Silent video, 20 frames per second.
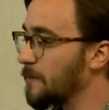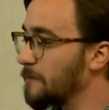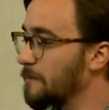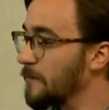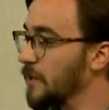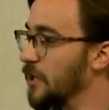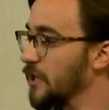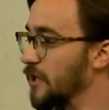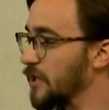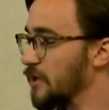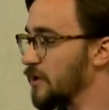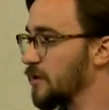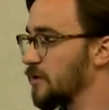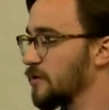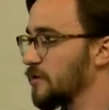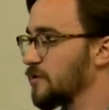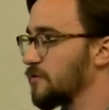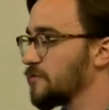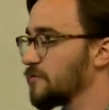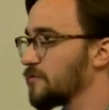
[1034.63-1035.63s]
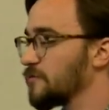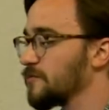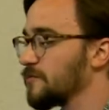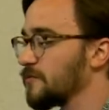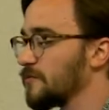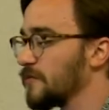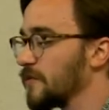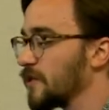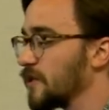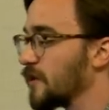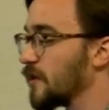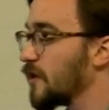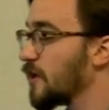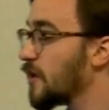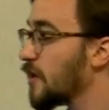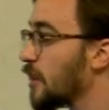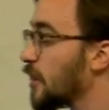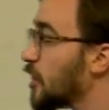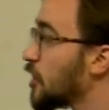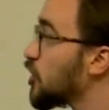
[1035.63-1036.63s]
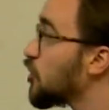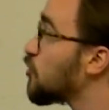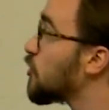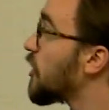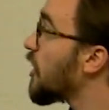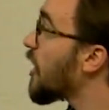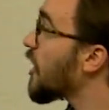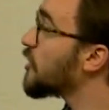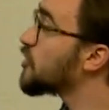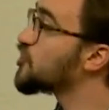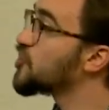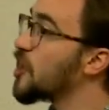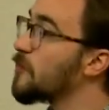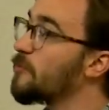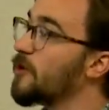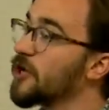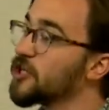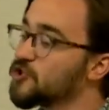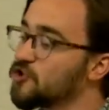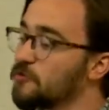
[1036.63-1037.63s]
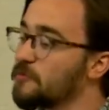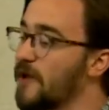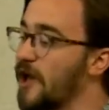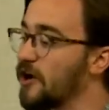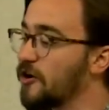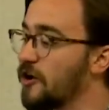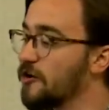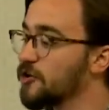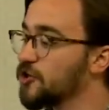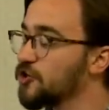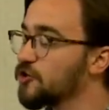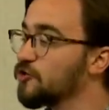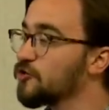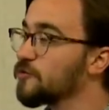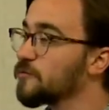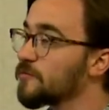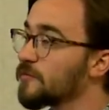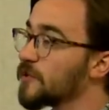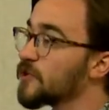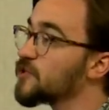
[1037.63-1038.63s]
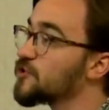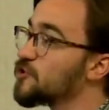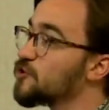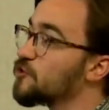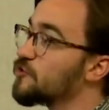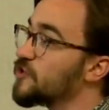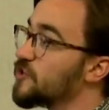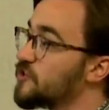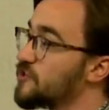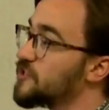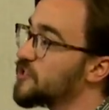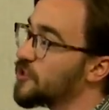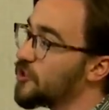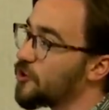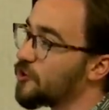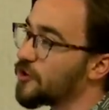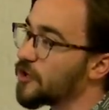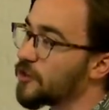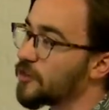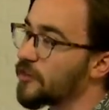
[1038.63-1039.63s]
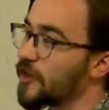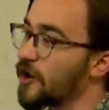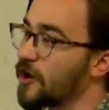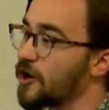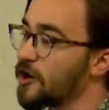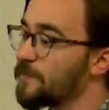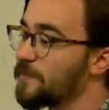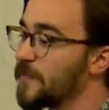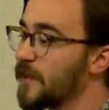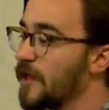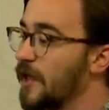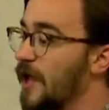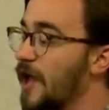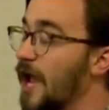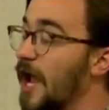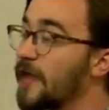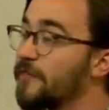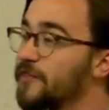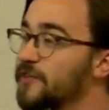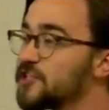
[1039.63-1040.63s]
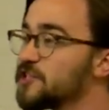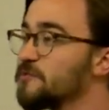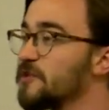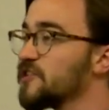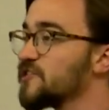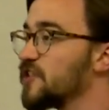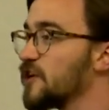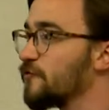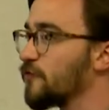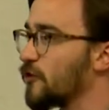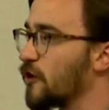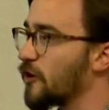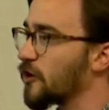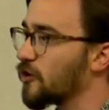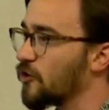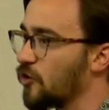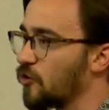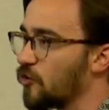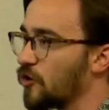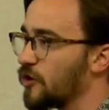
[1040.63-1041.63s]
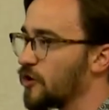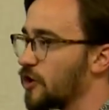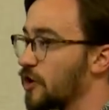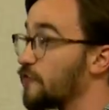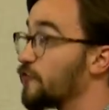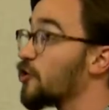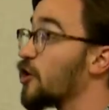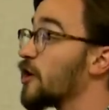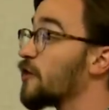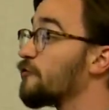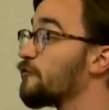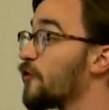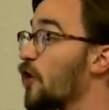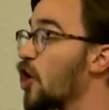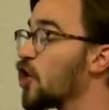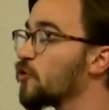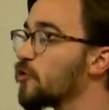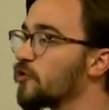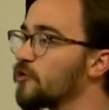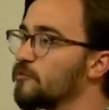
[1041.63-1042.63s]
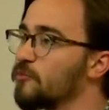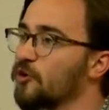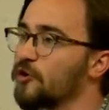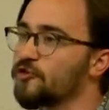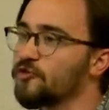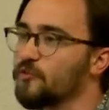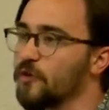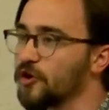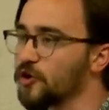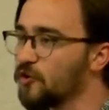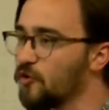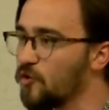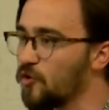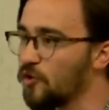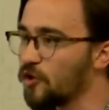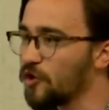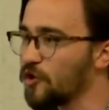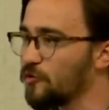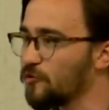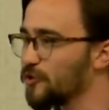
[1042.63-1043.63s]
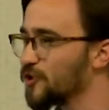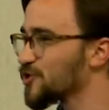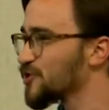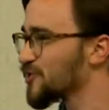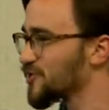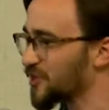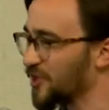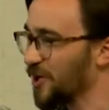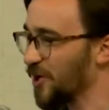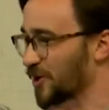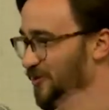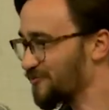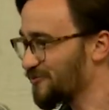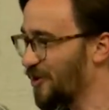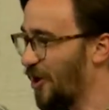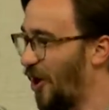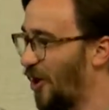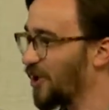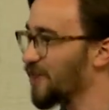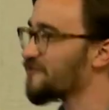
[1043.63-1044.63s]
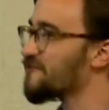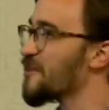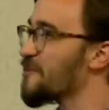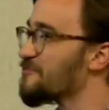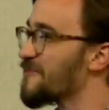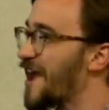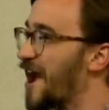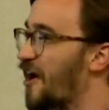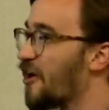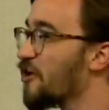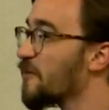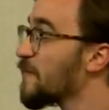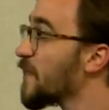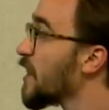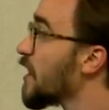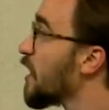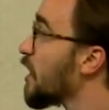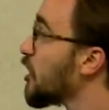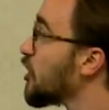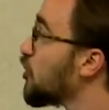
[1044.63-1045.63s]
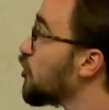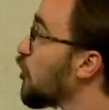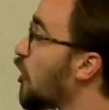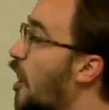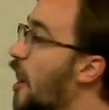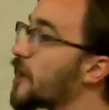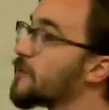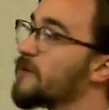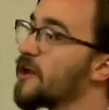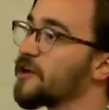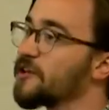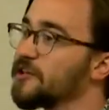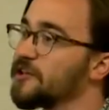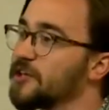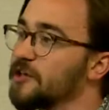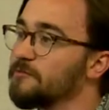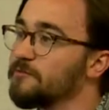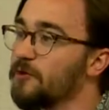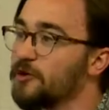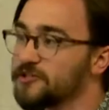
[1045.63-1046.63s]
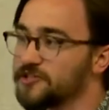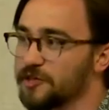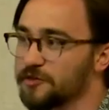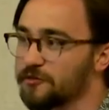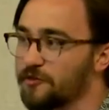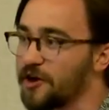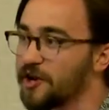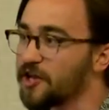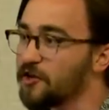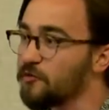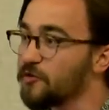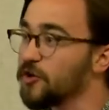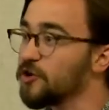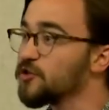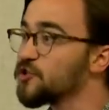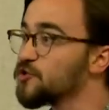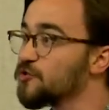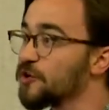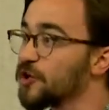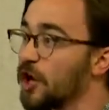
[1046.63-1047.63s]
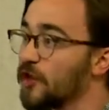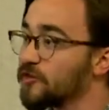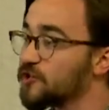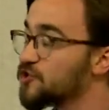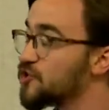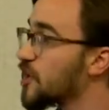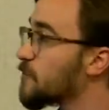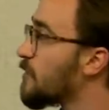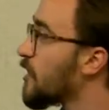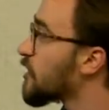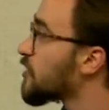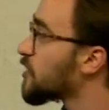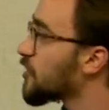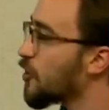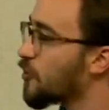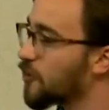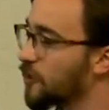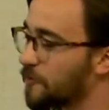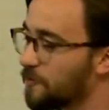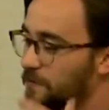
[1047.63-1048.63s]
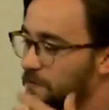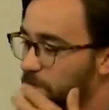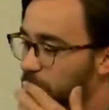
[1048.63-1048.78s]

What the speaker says: But you can jump onto a background queue, do the decoding there, and this means that if you're on a phone with more than one core, which is all of them now, you'll automatically get multi-threading when you're doing all this JPEG decoding.